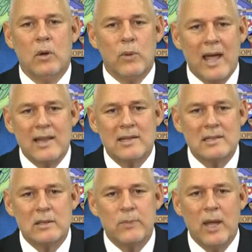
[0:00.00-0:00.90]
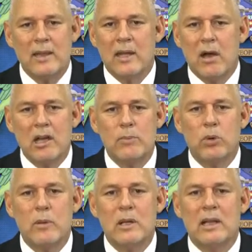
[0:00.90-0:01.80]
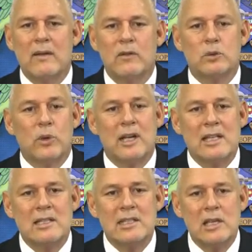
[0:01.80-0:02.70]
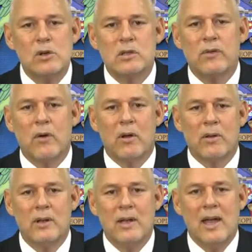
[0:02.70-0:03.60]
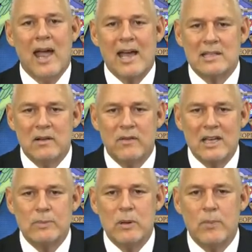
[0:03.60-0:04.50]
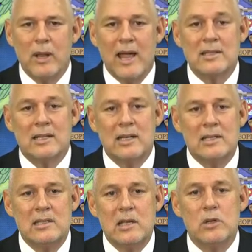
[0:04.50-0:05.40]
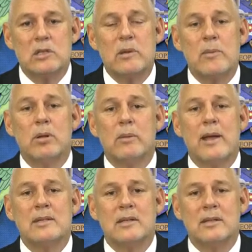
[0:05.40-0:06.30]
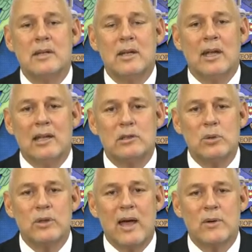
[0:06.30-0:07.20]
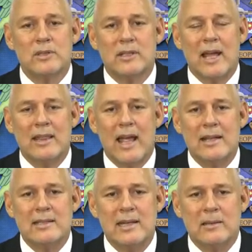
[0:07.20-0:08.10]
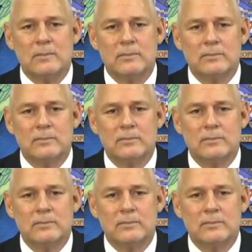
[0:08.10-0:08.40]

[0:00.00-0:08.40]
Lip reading: We anticipate that unemployment levels will continue to fall as investment plans continue to be implemented in 2019.